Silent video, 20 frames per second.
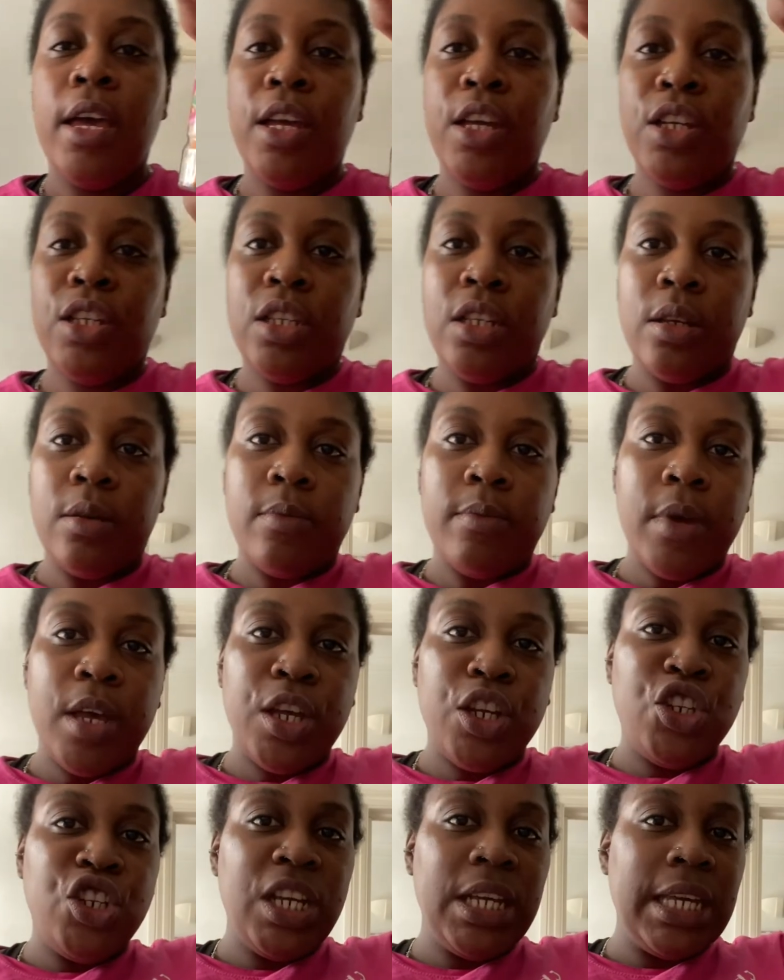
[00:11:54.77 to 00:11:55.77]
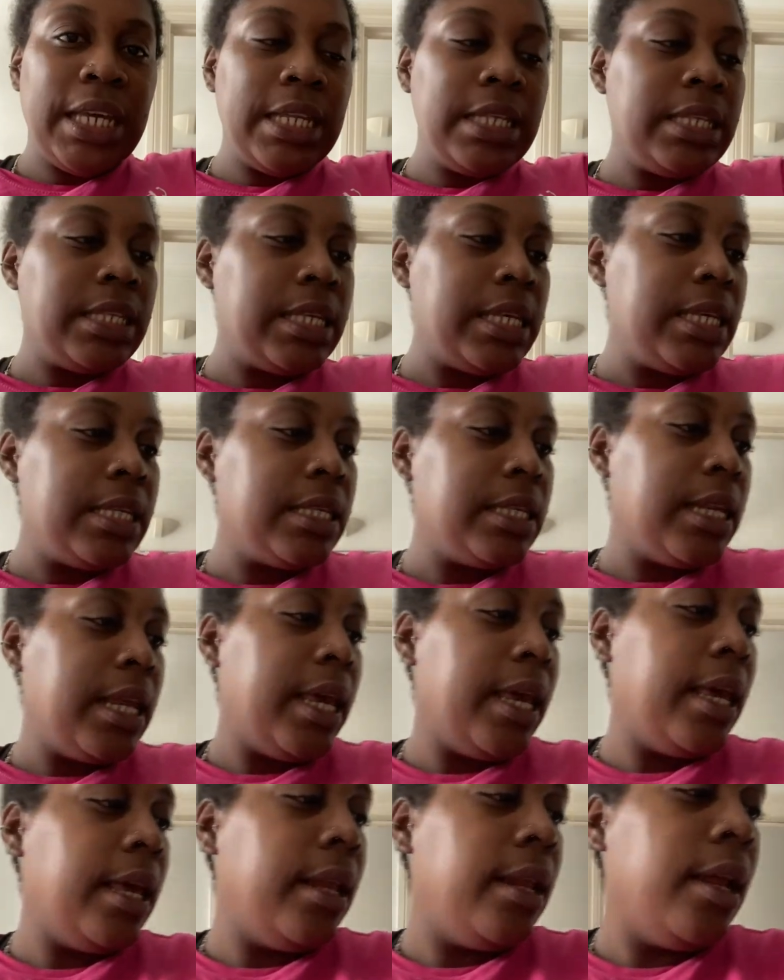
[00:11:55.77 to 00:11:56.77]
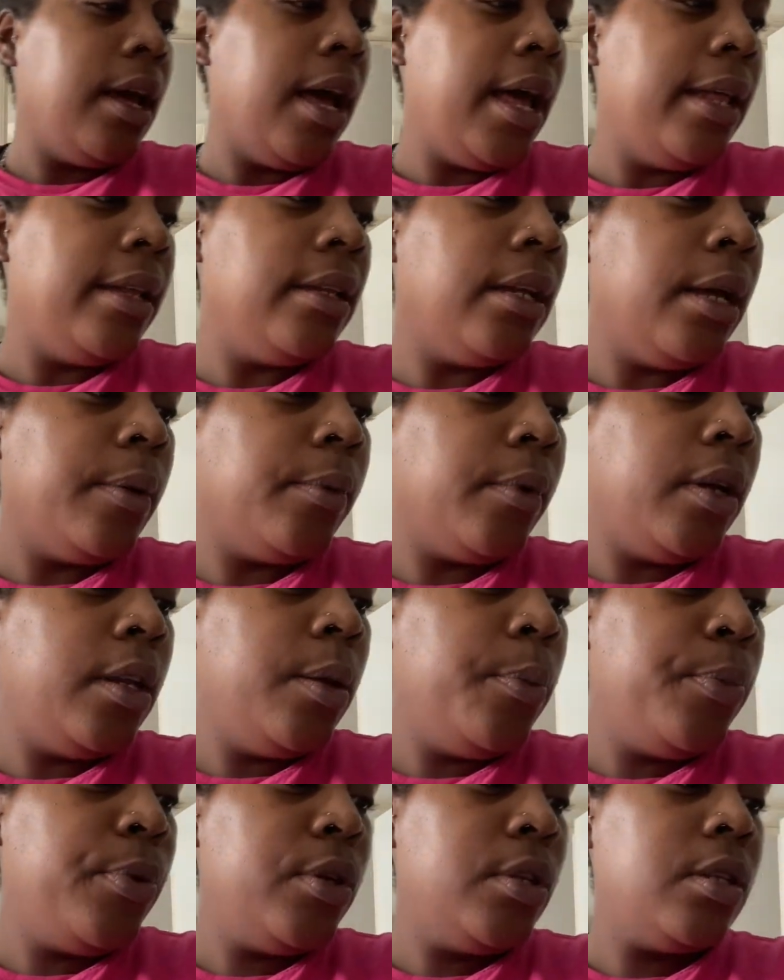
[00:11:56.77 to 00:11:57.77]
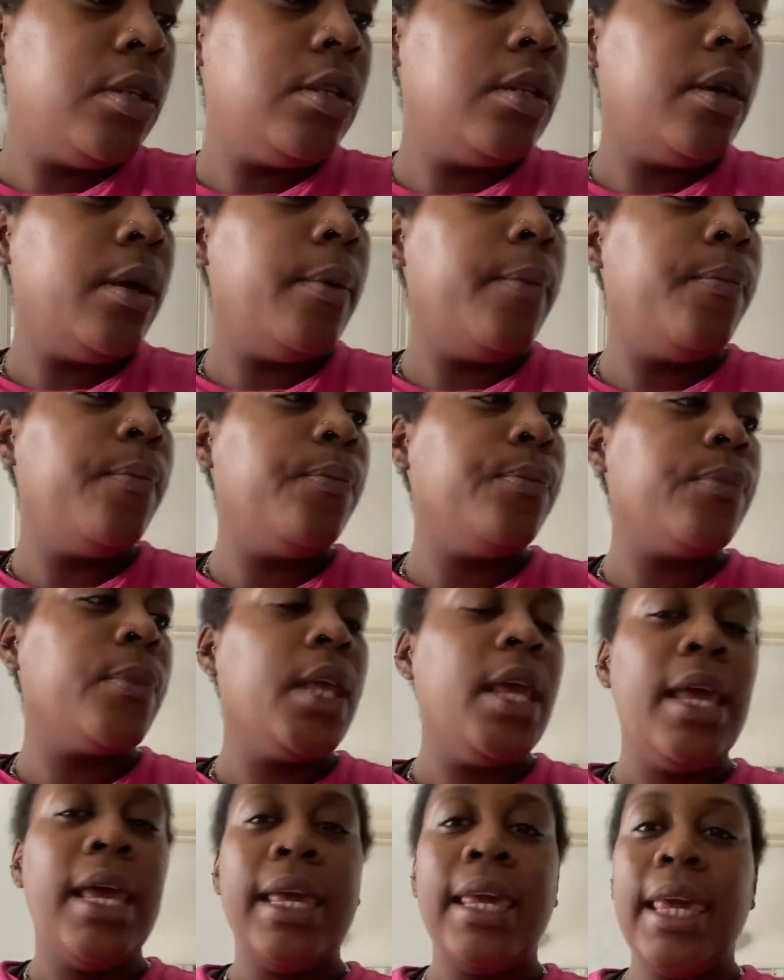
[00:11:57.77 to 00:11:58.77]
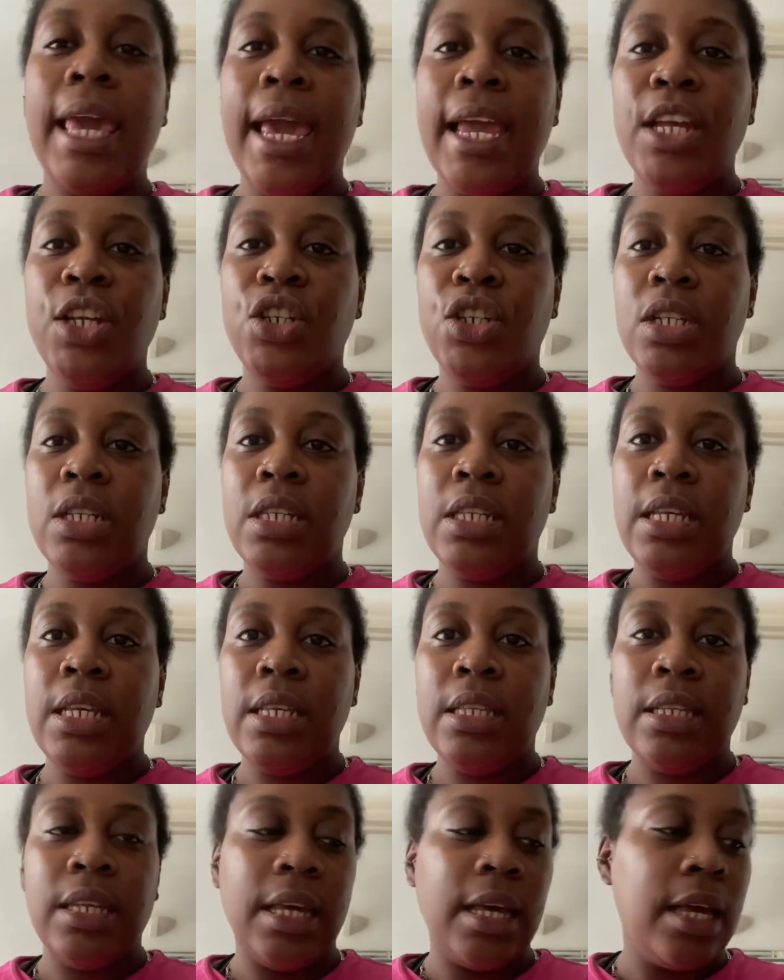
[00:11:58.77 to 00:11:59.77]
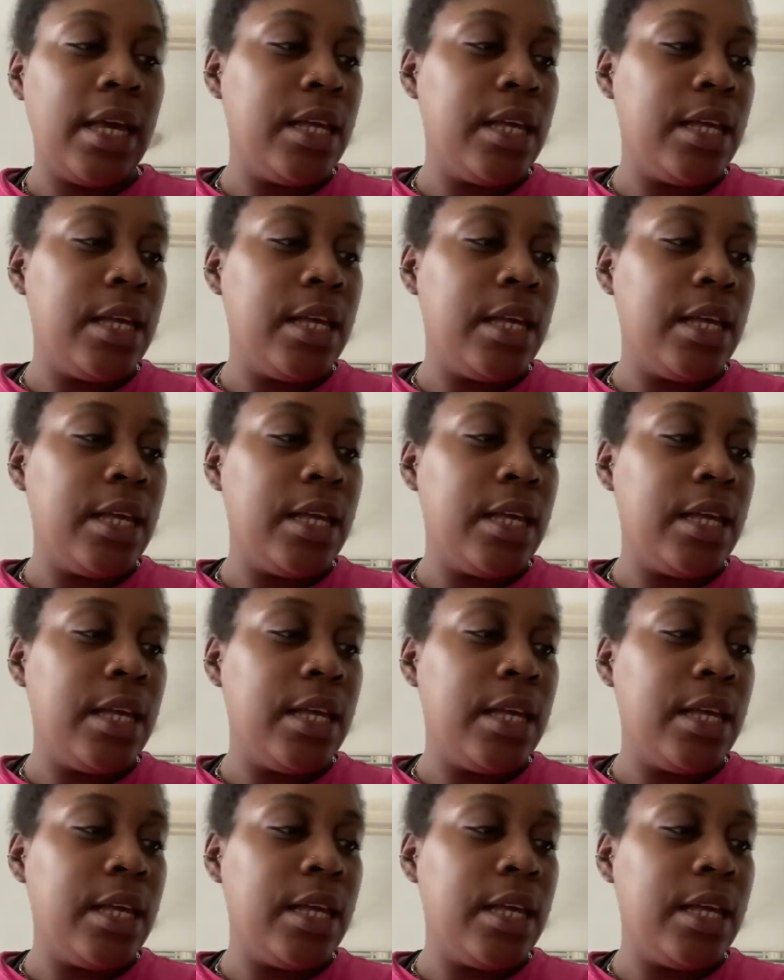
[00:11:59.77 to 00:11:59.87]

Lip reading: some chicken seasoning, and I'm gonna put some Cajun seasoning